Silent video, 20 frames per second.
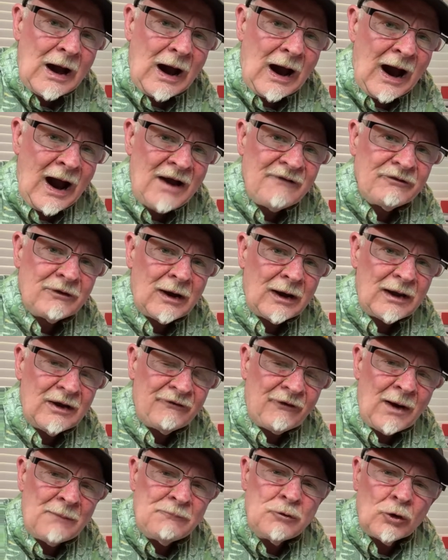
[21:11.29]

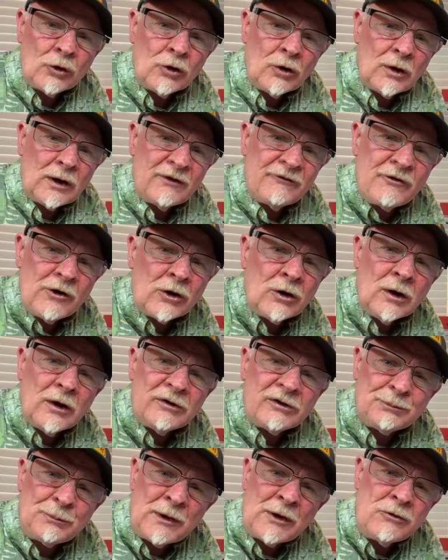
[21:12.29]
If you're going to
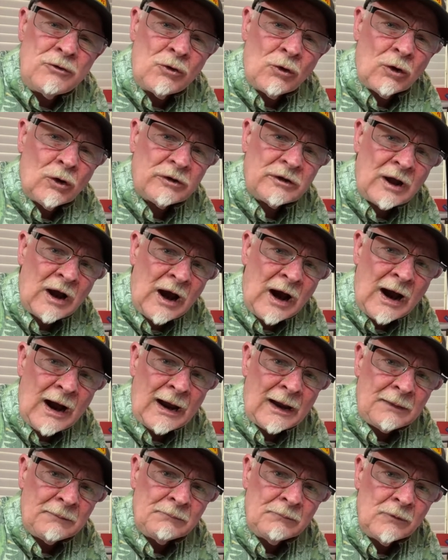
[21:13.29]
spend your
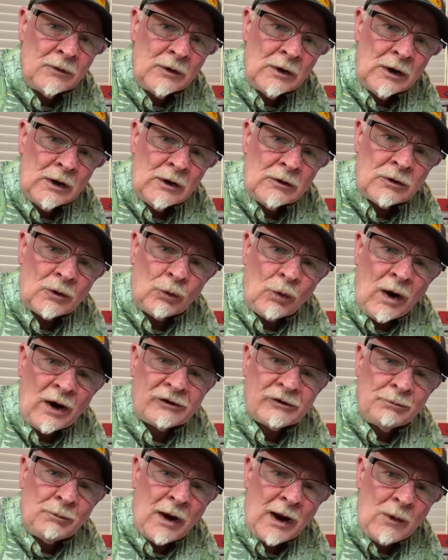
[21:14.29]
time to
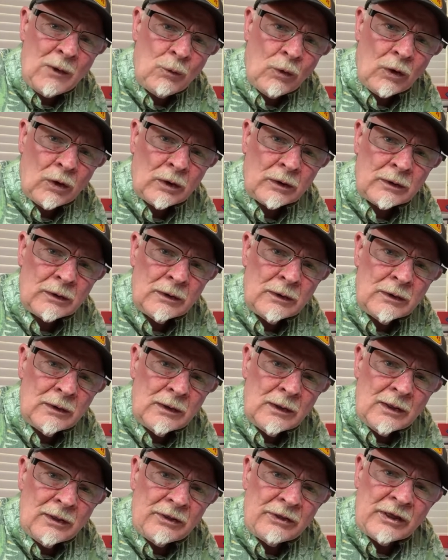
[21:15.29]
watch my work,
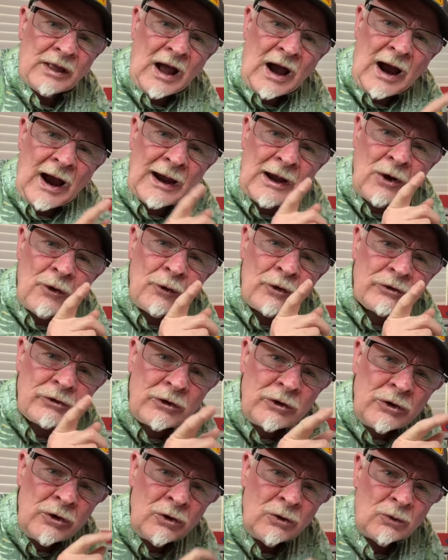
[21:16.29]
then I owe it
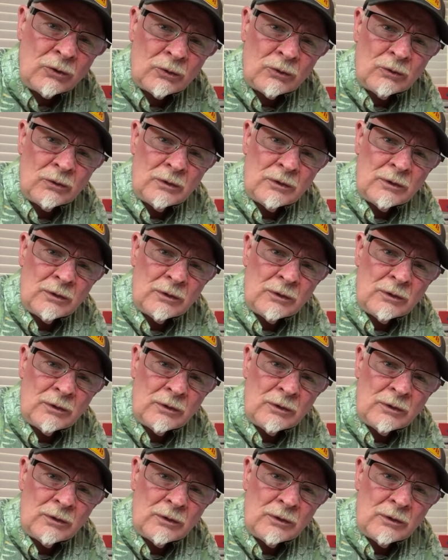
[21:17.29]
to you